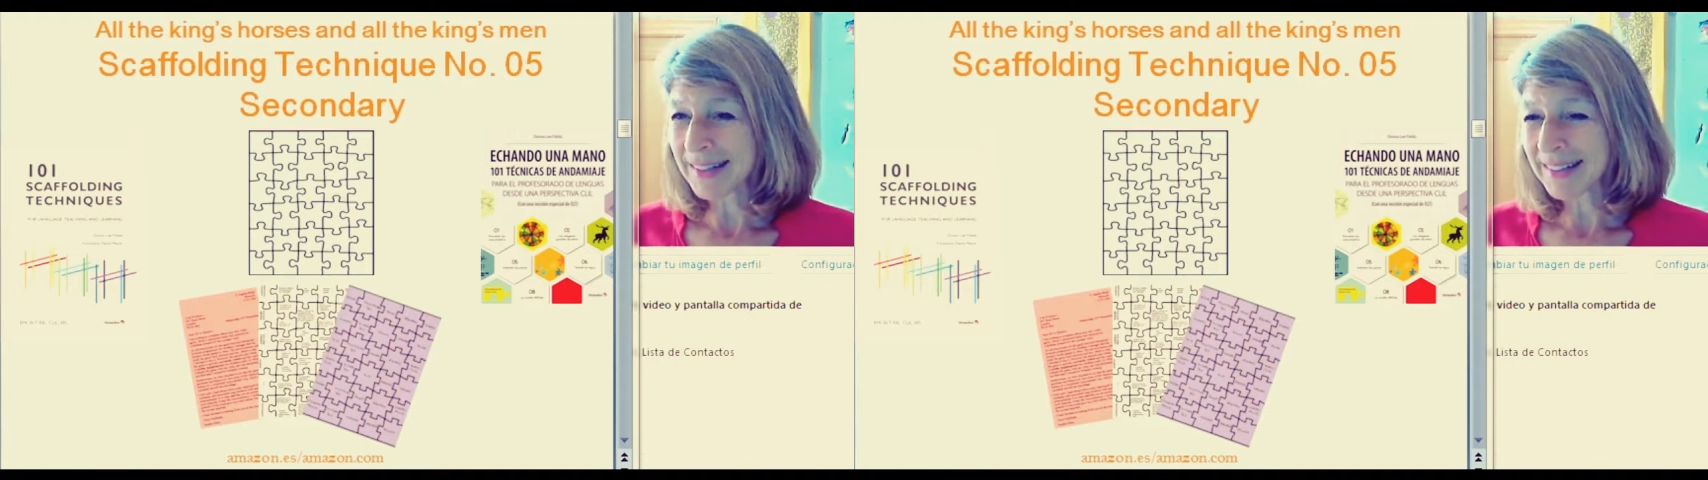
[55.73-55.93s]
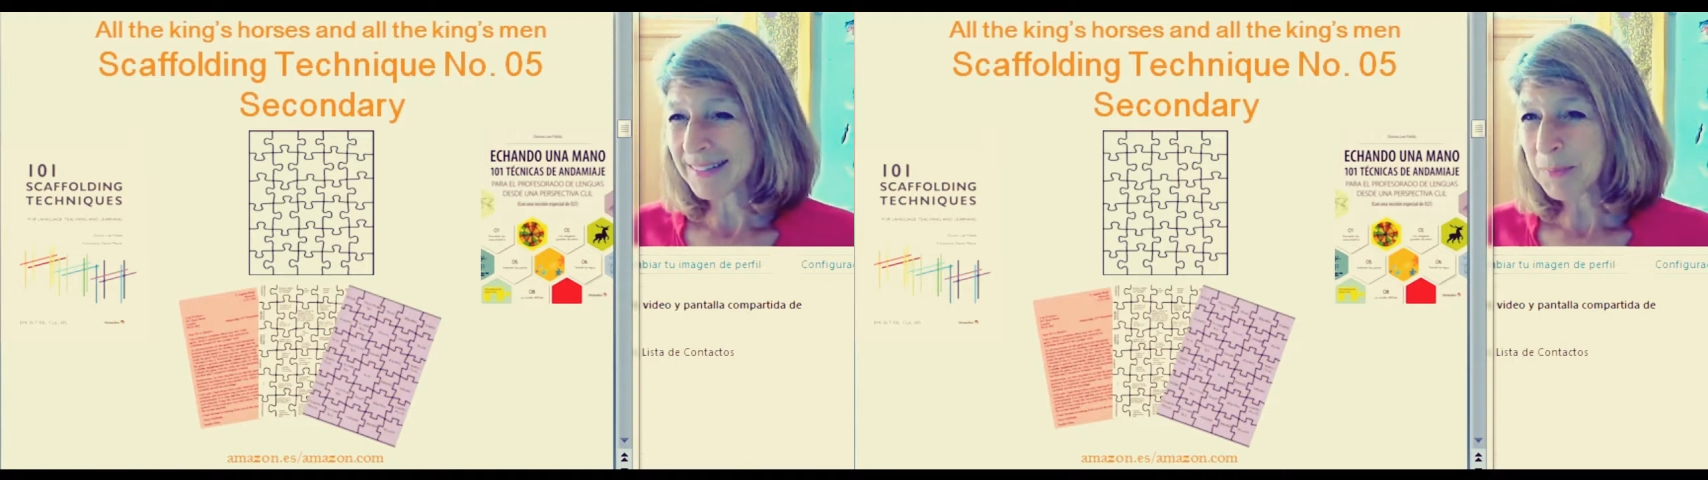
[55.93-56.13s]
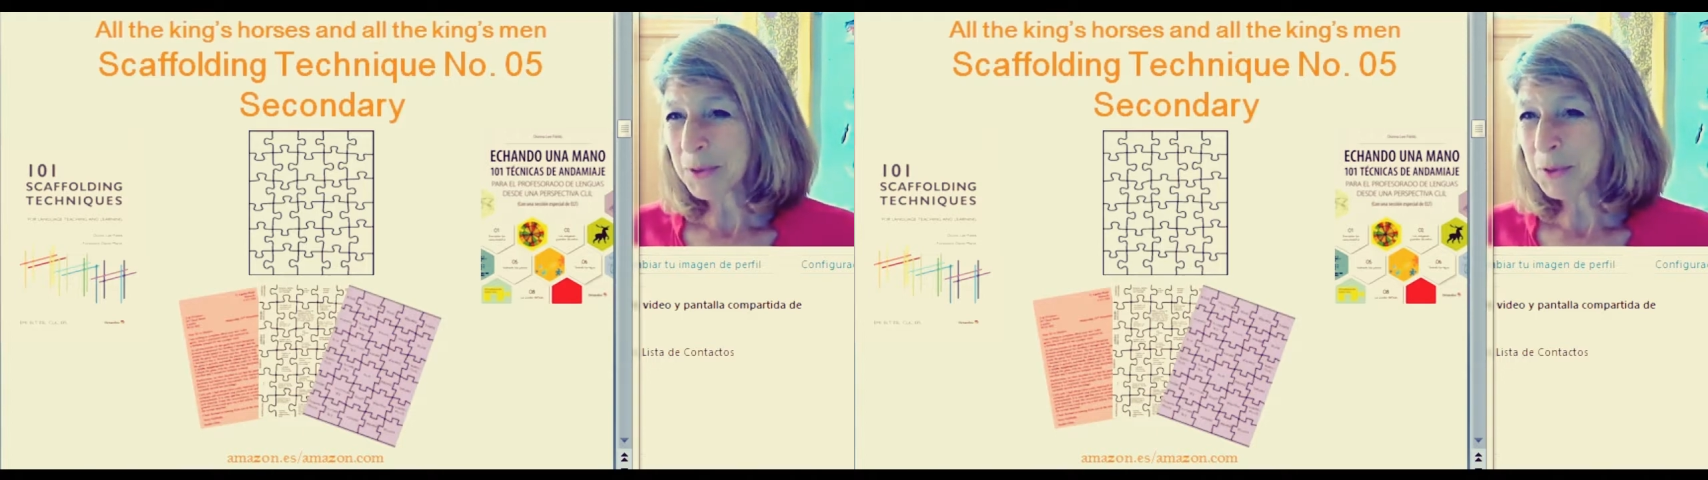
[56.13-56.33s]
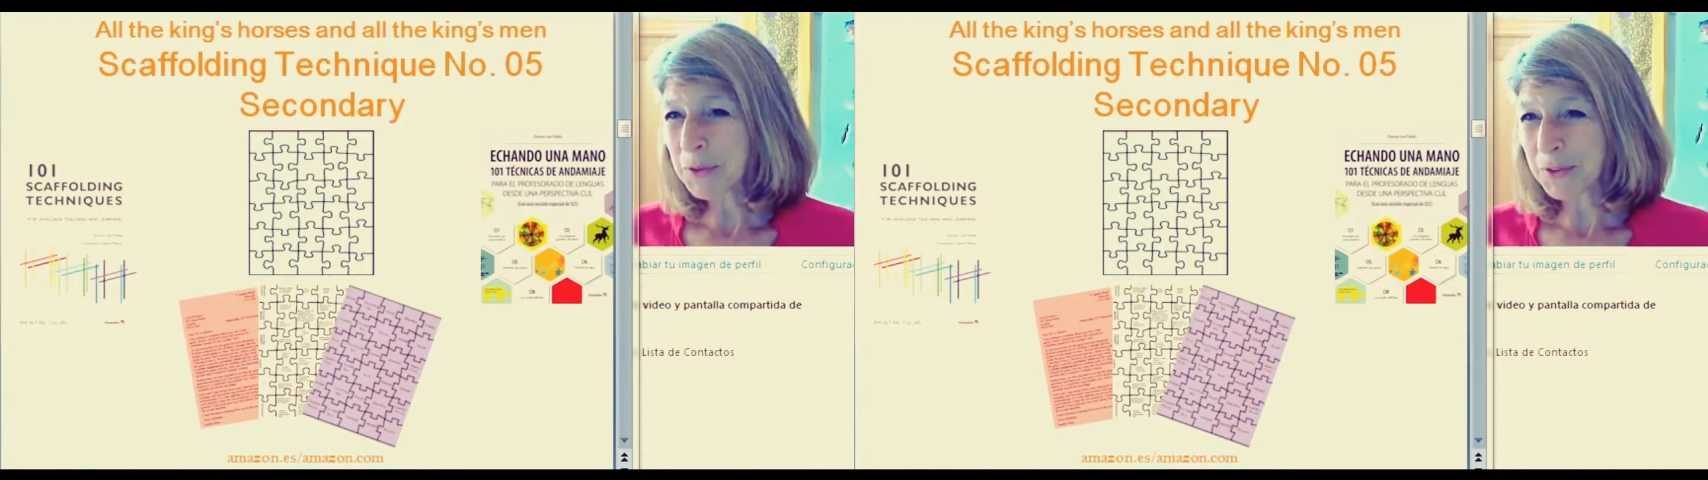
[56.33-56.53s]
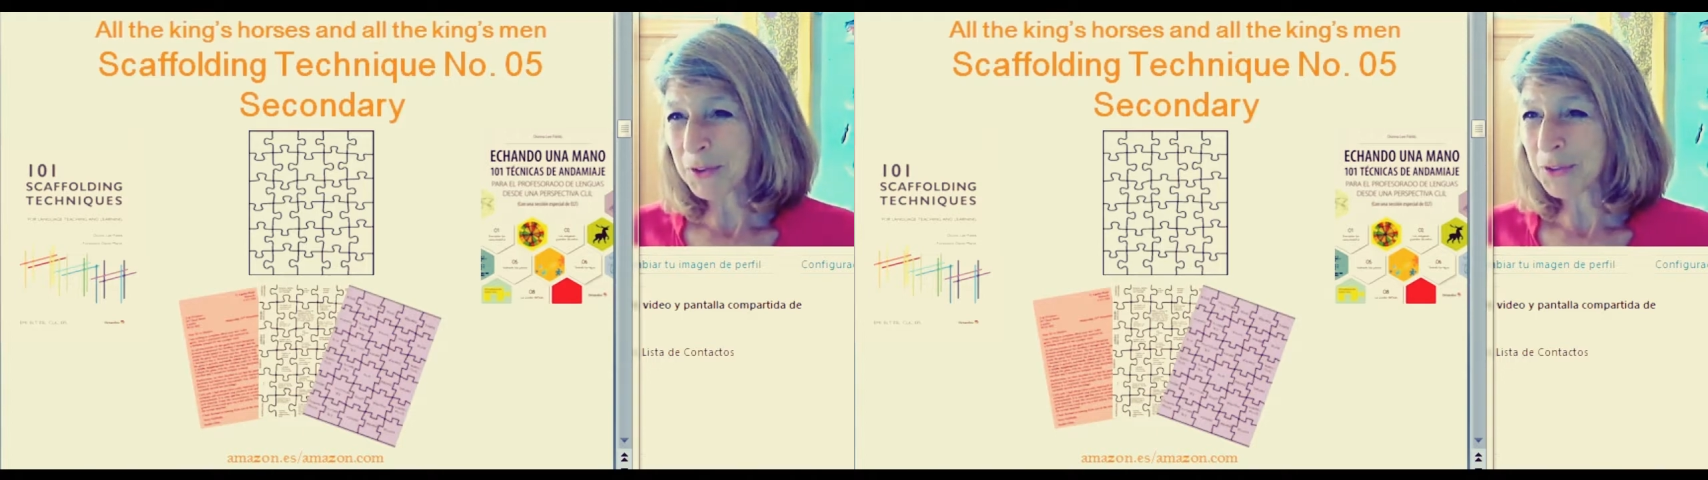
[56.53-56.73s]
It simply
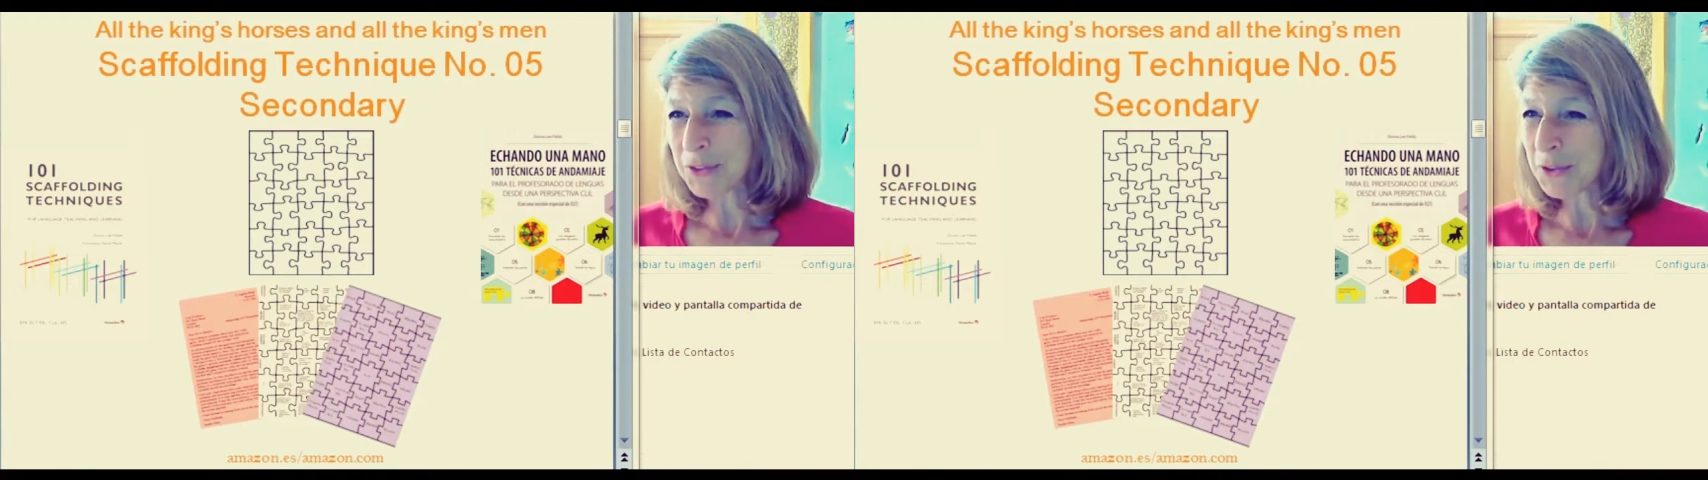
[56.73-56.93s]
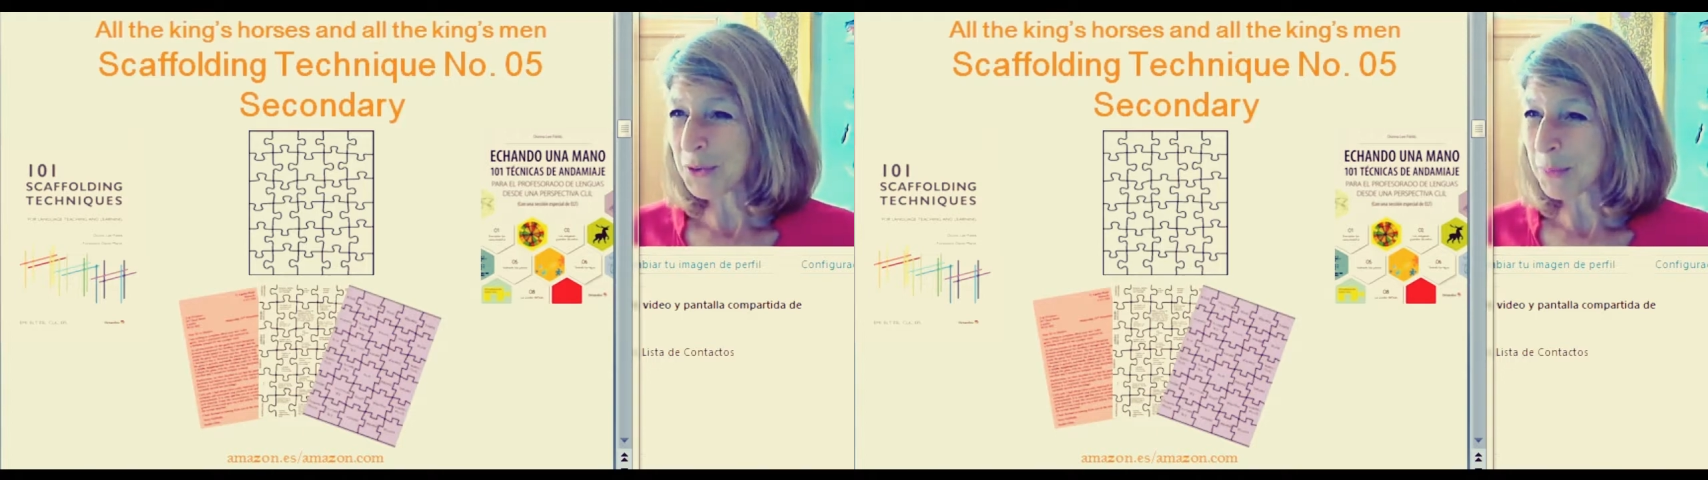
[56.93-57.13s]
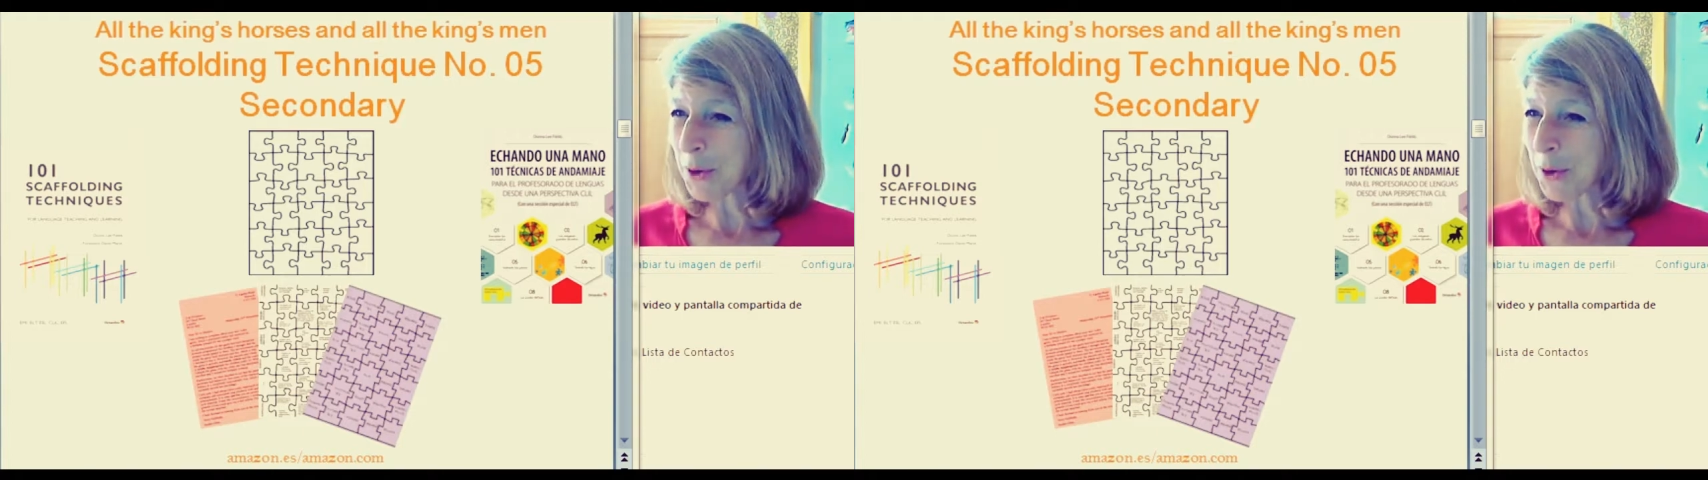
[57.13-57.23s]
refers to the